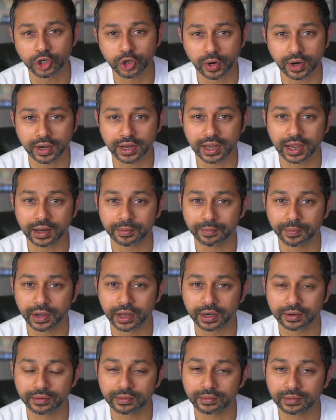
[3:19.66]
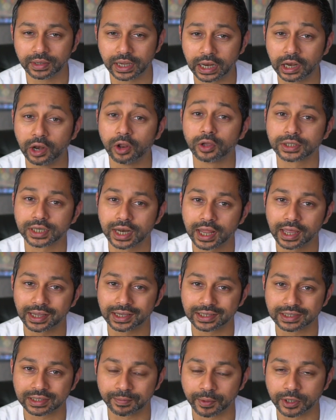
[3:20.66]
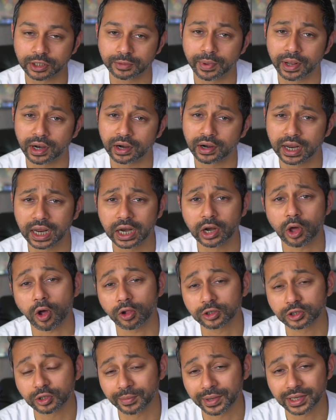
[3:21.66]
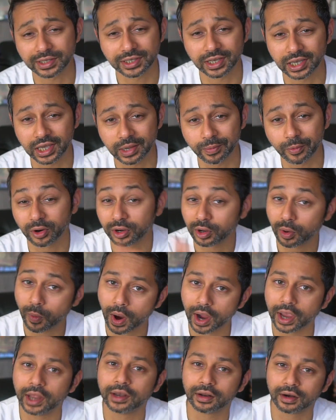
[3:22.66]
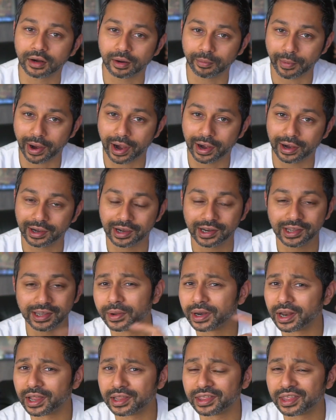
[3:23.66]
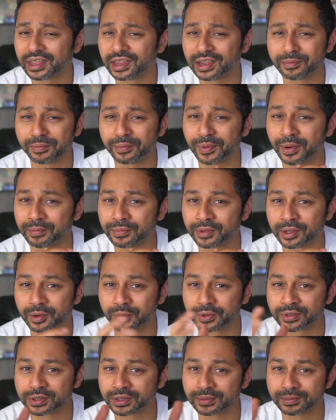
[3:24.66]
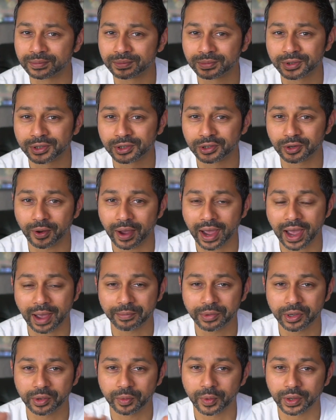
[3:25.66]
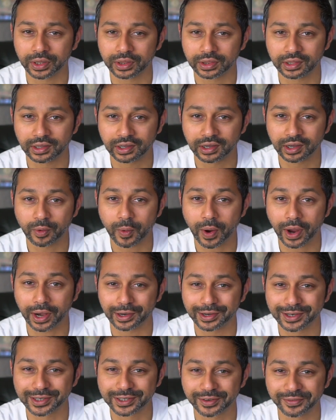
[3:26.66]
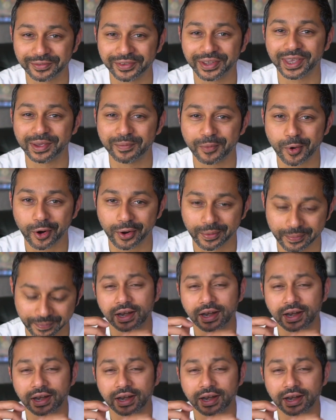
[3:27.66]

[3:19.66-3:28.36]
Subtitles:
sure yet, but it looks like it's much better. It also makes the keyboard quieter apparently, but I think Mamta wasn't so happy with the quietness of the keyboard.